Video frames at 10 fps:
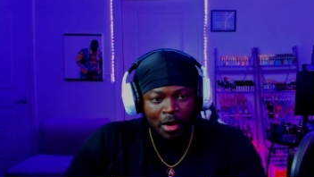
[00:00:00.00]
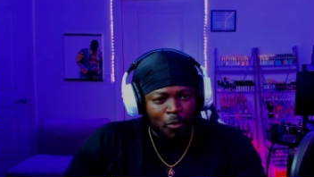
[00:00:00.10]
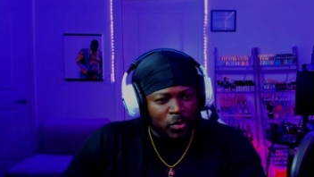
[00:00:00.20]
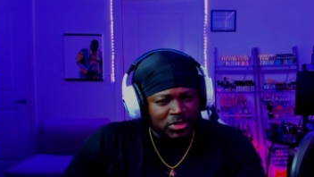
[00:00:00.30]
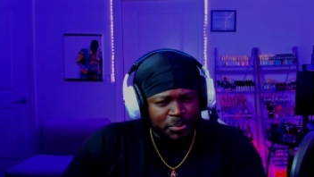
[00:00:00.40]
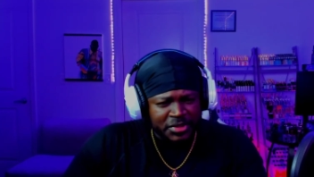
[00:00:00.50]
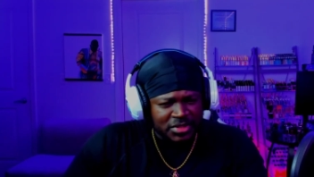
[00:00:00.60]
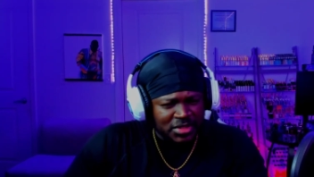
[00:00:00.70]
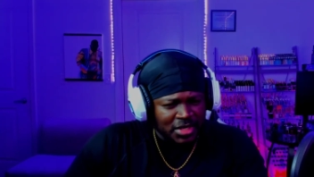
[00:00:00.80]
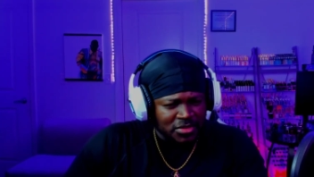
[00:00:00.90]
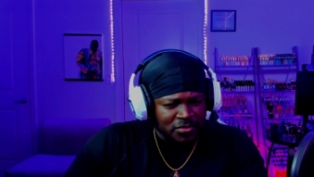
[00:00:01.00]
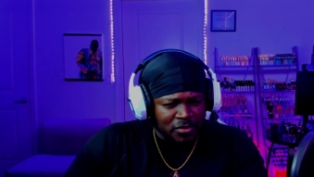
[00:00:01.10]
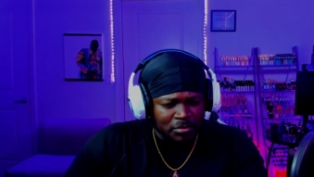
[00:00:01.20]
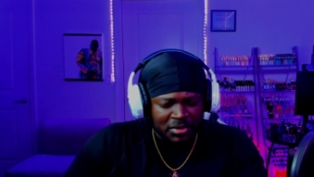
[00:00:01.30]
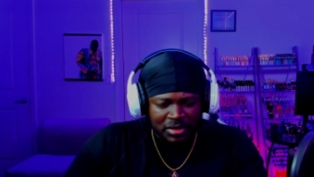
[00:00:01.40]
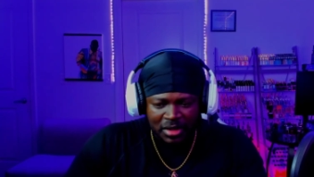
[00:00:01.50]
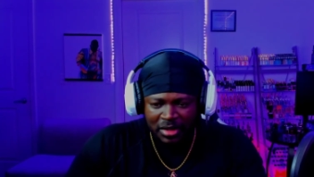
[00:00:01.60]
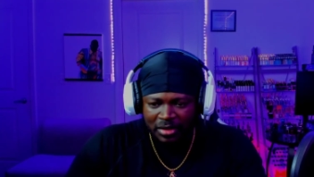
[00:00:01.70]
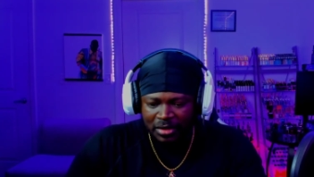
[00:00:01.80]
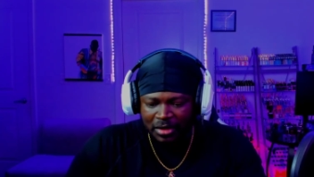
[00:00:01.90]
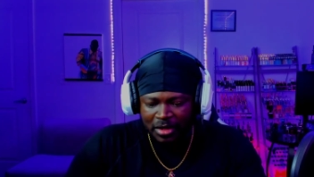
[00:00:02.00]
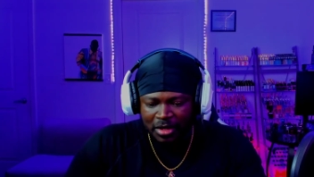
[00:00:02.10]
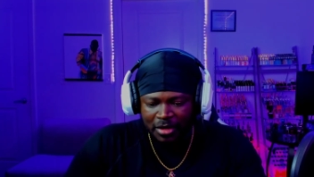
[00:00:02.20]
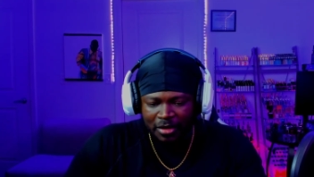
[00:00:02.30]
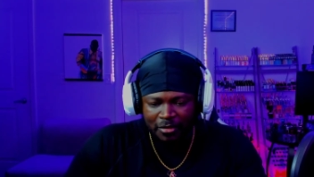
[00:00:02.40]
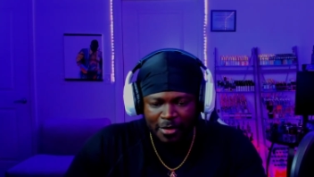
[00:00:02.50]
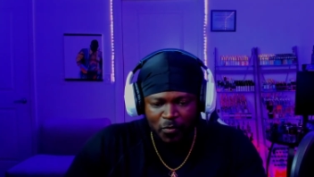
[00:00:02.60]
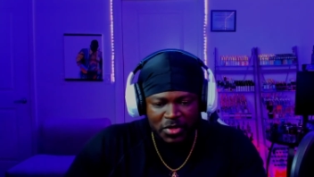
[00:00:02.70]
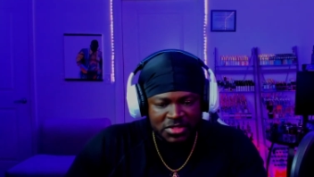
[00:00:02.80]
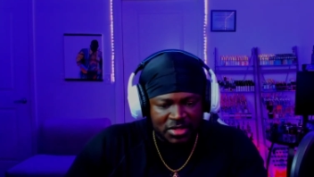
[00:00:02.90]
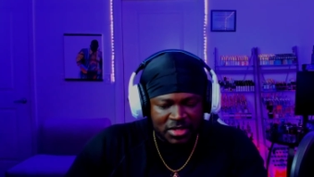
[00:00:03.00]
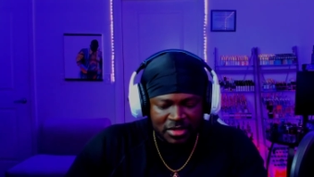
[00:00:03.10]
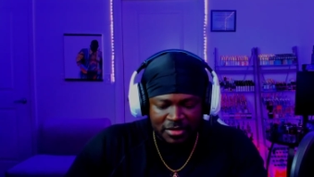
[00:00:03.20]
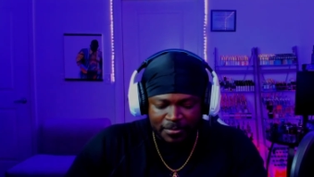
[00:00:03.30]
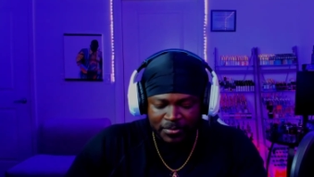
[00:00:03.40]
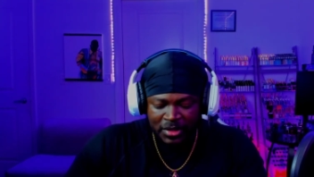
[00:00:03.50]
what the presentation is going to be like and what's to come.